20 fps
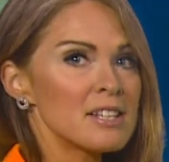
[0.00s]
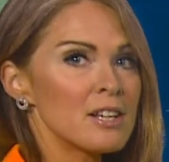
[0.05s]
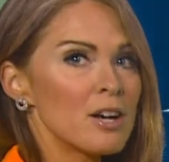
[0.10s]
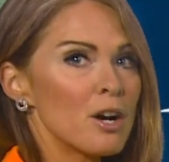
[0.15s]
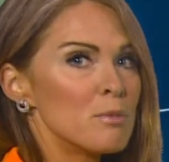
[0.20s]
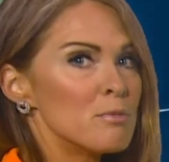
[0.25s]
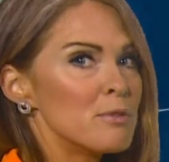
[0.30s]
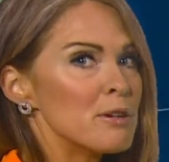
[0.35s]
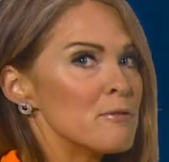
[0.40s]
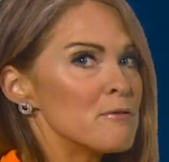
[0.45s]
the
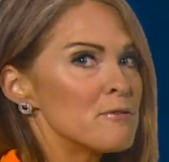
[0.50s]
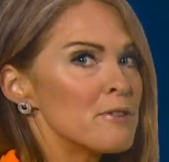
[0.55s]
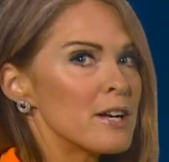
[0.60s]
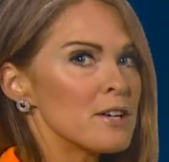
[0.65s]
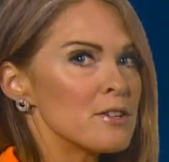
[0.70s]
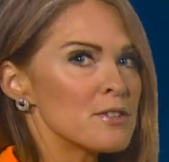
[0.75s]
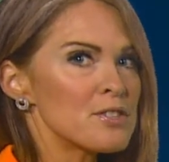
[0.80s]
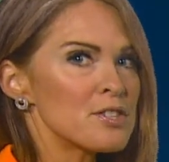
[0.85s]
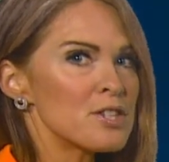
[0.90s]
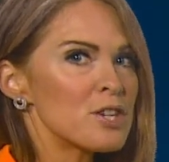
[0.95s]
Cumbrian
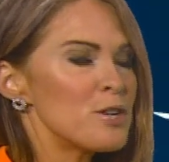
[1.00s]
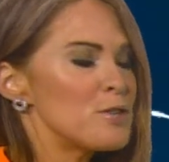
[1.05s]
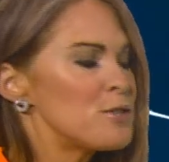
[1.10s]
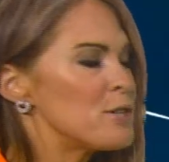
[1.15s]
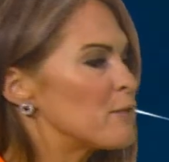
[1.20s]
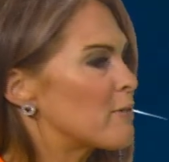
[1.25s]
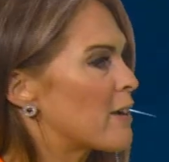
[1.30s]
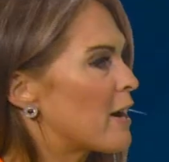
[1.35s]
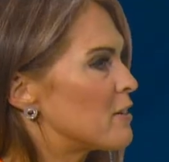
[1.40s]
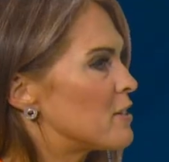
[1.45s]
Fells,
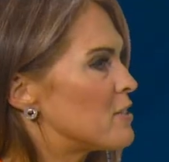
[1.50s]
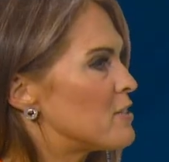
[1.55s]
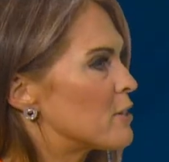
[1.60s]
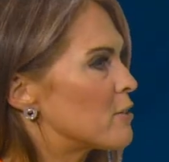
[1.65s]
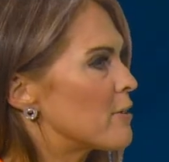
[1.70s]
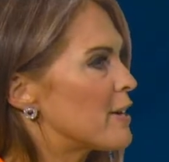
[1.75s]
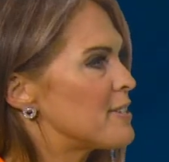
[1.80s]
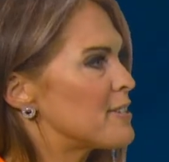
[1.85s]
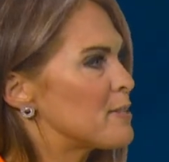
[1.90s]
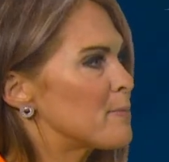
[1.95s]
skirting around into
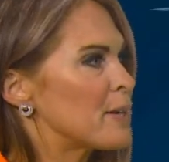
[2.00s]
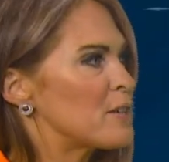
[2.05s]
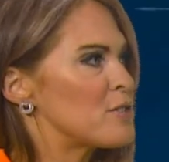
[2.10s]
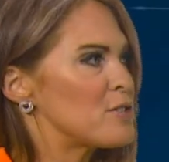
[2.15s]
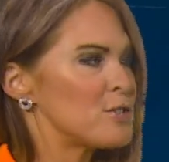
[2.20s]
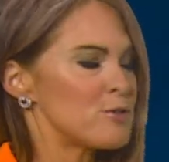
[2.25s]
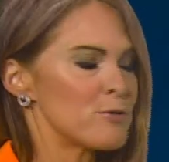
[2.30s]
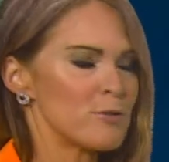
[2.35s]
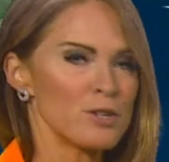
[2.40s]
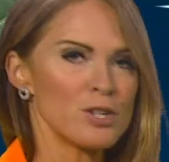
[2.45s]
Greater
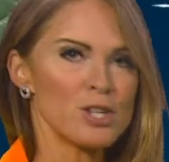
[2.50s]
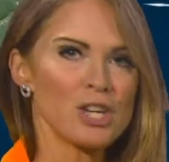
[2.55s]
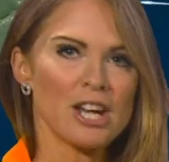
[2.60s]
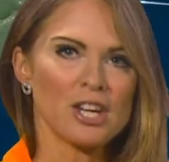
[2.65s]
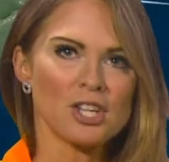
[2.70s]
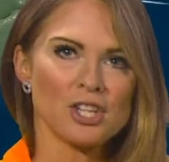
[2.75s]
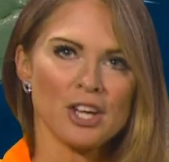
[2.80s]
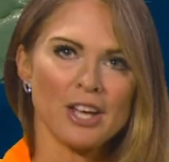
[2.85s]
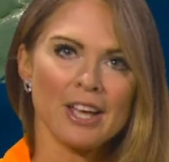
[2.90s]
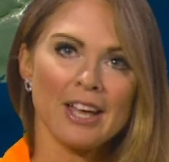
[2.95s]
Manchester and
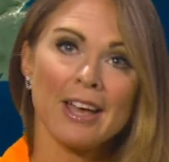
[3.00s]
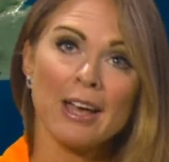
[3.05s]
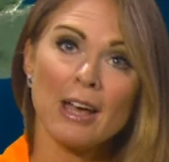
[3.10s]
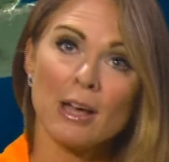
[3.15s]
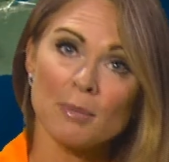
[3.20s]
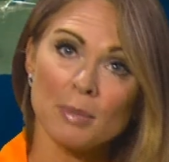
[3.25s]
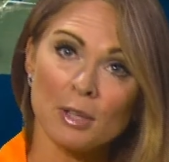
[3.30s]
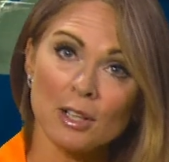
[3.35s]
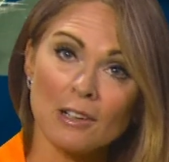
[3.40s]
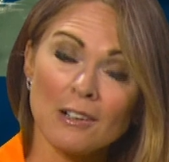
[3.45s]
Cheshire,
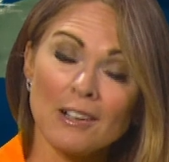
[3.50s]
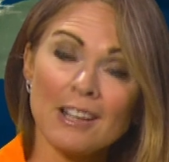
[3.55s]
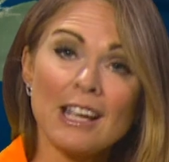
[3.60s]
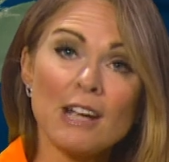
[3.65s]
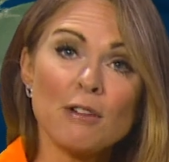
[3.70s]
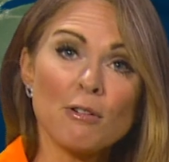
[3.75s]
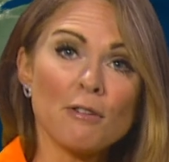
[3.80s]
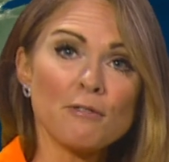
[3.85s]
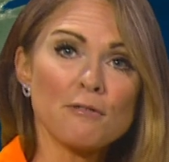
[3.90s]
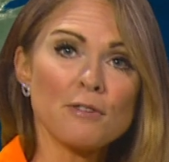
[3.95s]
but
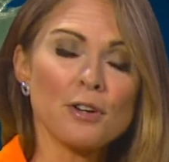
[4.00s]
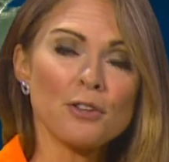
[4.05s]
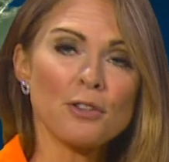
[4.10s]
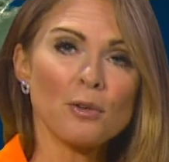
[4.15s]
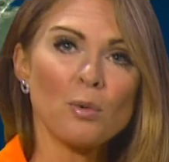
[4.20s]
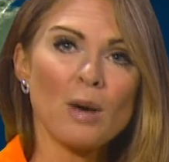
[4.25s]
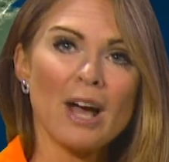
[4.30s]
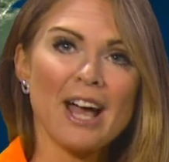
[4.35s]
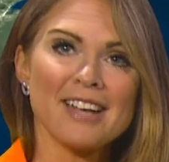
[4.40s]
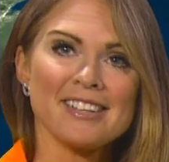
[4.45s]
clearer
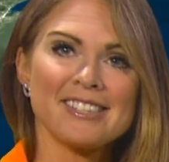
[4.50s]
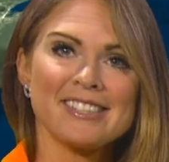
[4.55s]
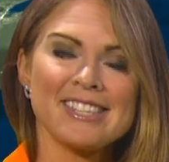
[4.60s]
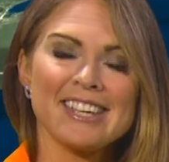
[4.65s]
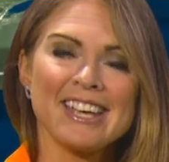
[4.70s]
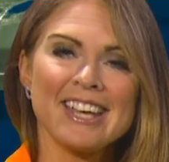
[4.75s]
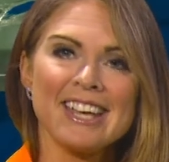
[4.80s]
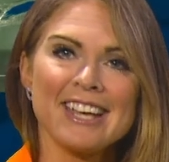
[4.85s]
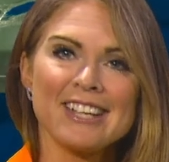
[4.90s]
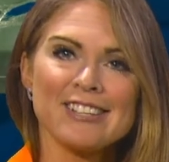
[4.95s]
further
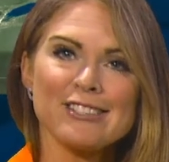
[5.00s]
west.